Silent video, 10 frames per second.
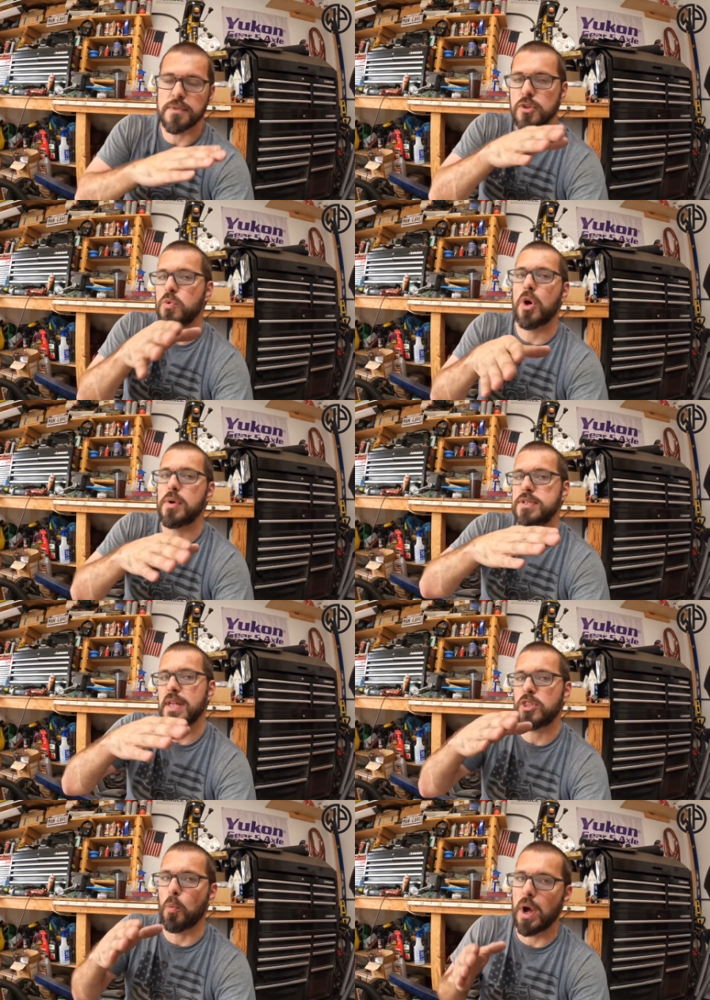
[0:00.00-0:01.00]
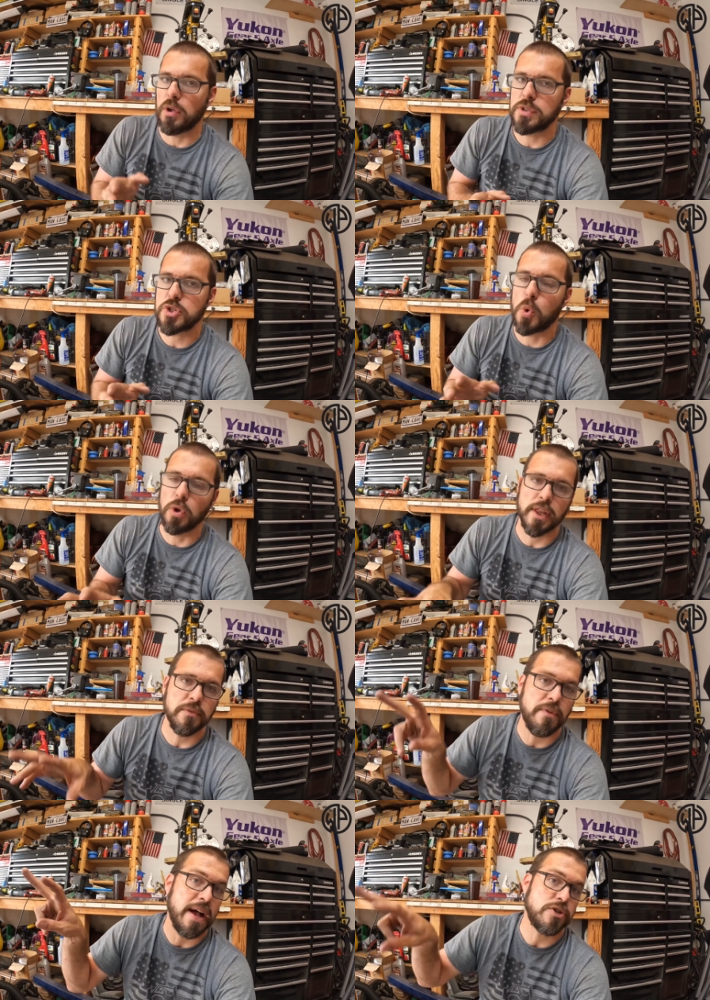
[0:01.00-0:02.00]
If you notice that the weld is
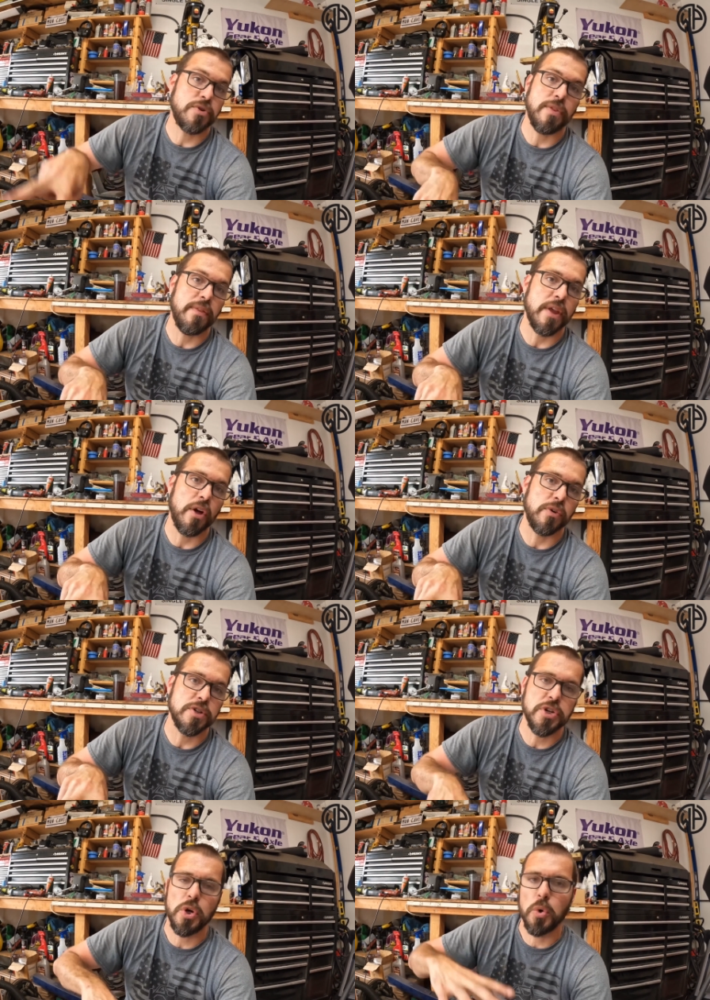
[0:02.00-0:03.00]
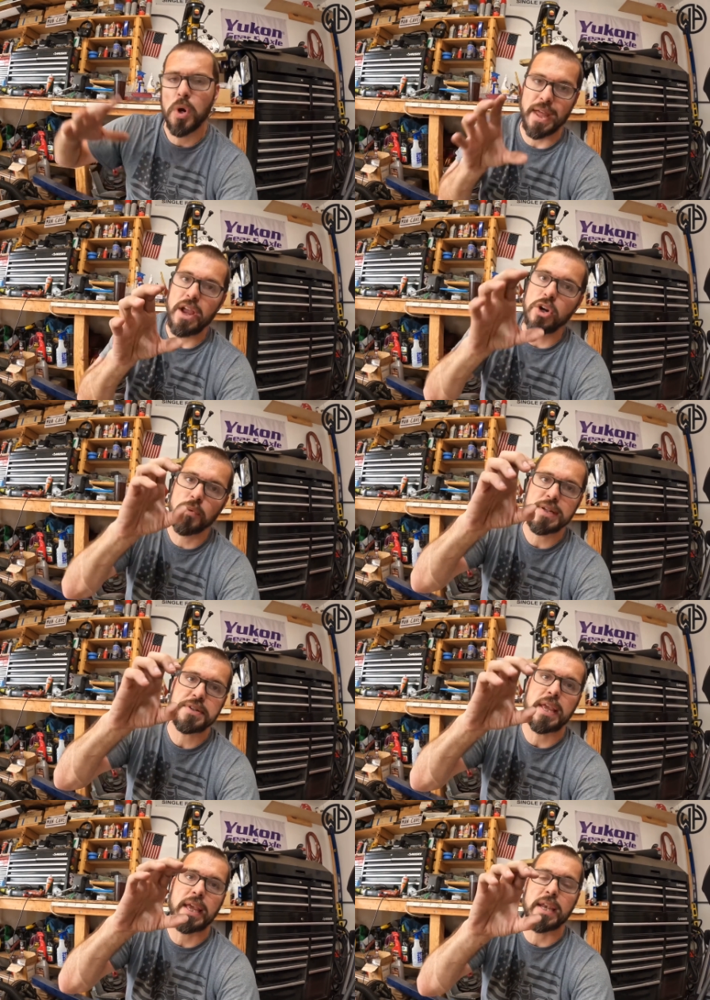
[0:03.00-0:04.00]
cooling faster than the other two, well now you're
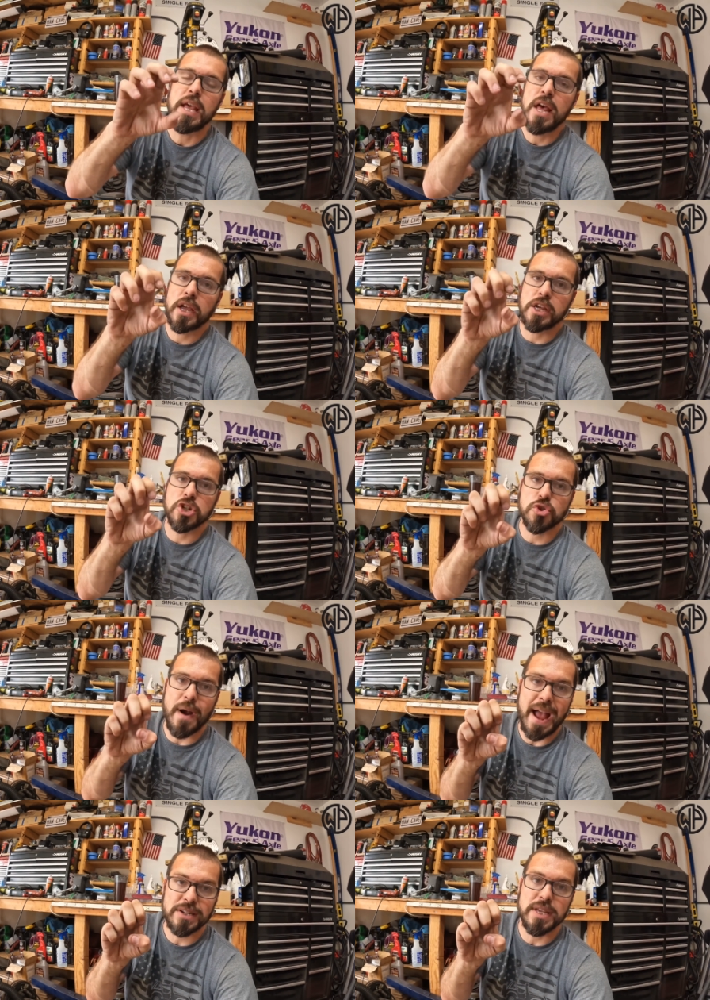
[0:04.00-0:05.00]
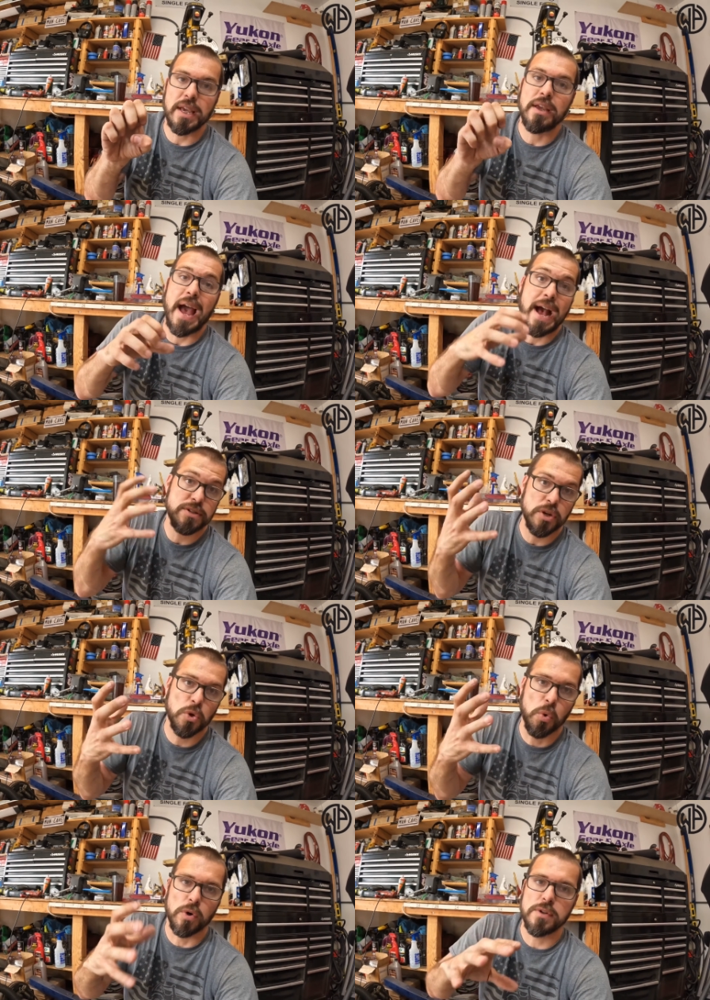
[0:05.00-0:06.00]
risking it contracting as it
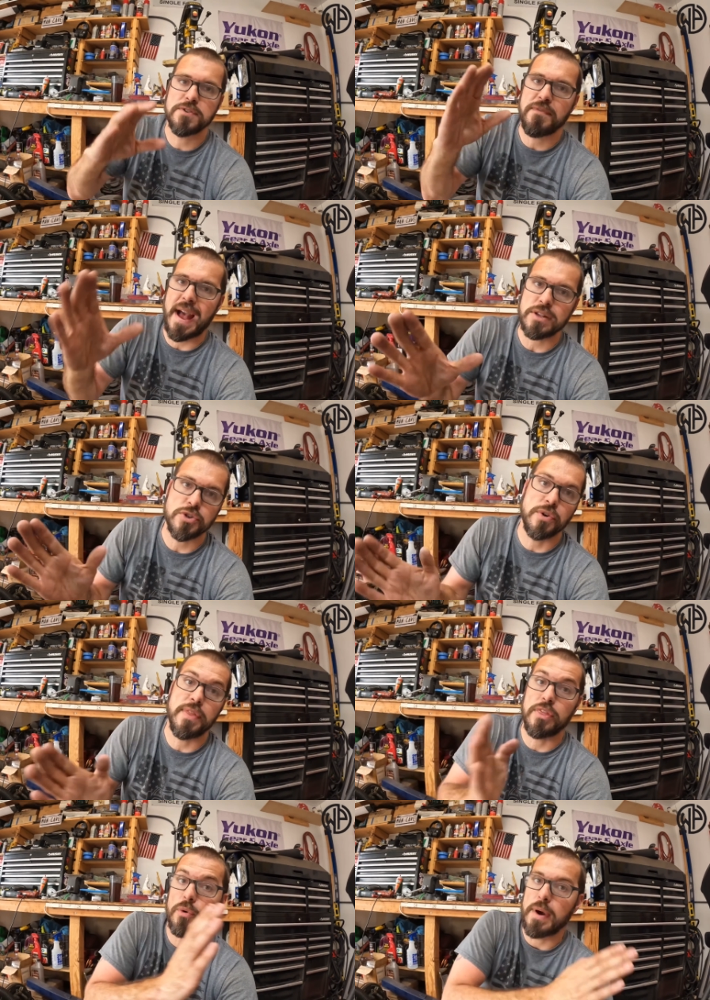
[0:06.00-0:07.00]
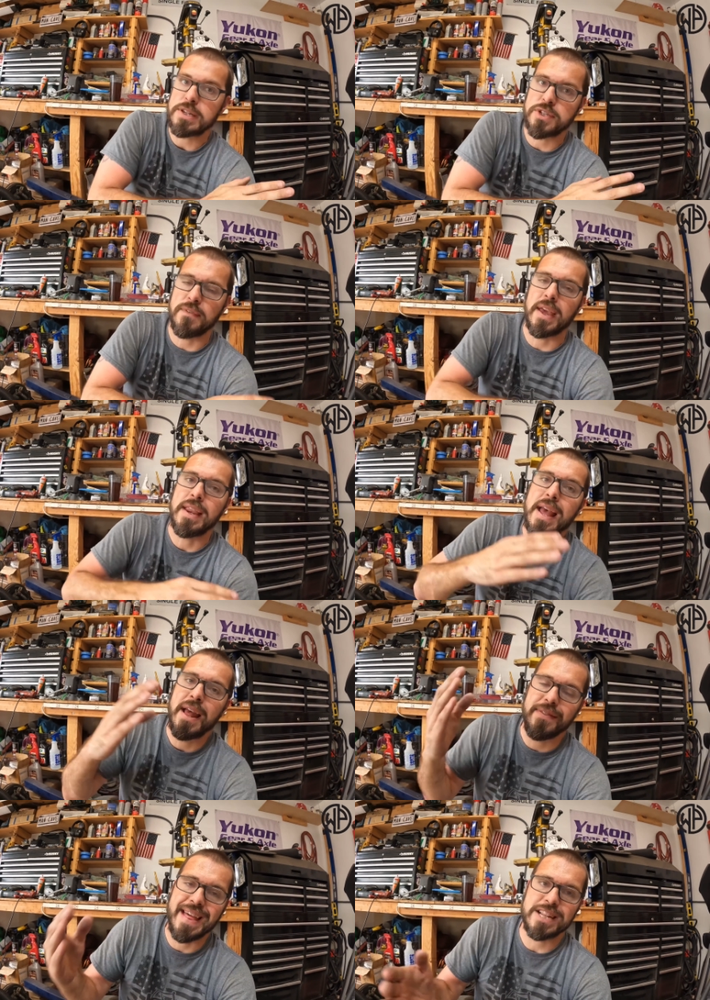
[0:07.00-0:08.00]
cools faster than the rest of it,
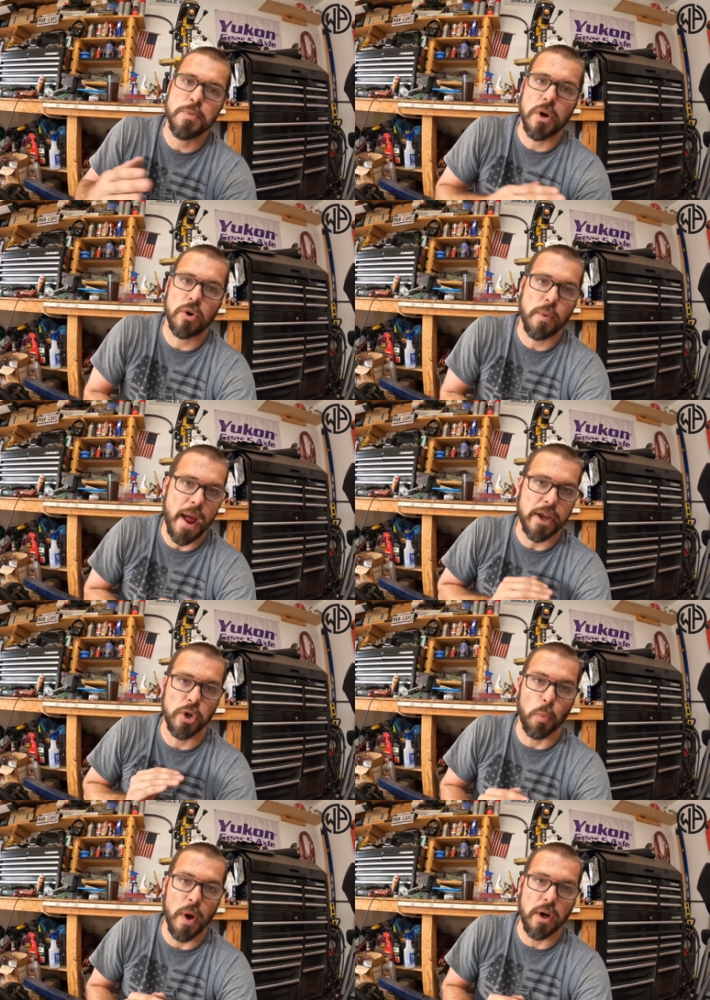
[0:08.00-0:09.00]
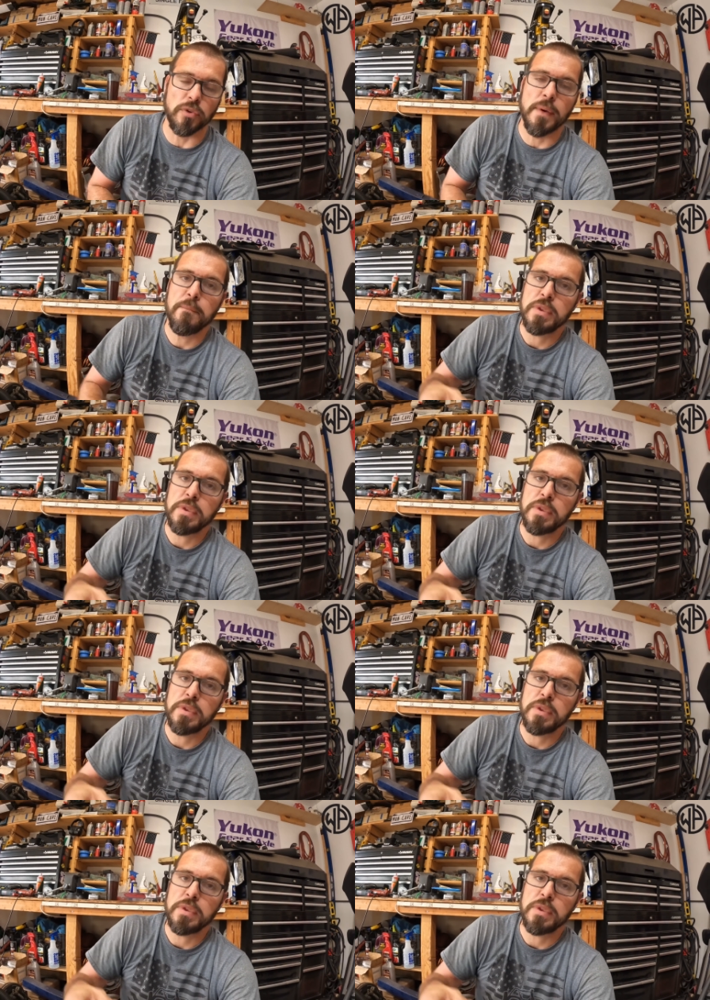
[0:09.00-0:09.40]
and that's what'll crack your weld.